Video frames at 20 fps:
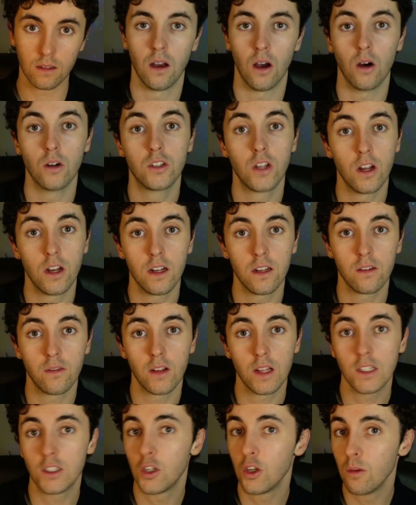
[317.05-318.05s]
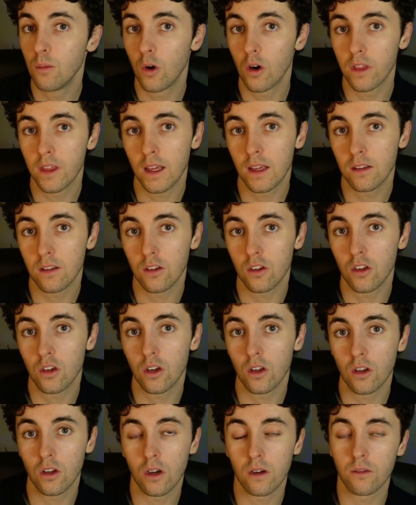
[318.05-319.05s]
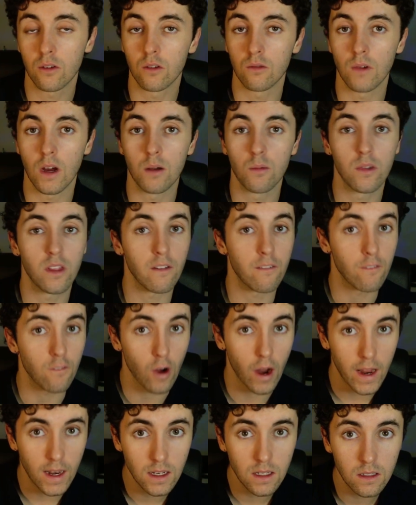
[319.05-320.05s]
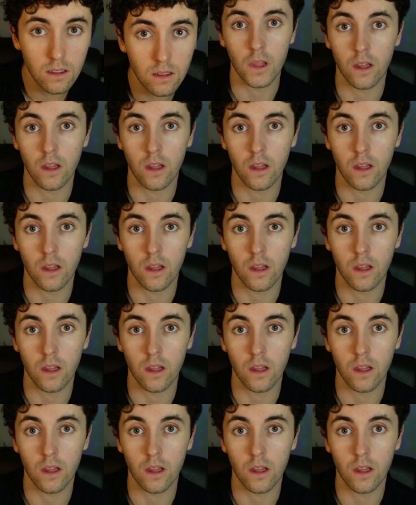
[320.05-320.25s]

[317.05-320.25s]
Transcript: Alternatively, two more things is you can go for a run with a friend.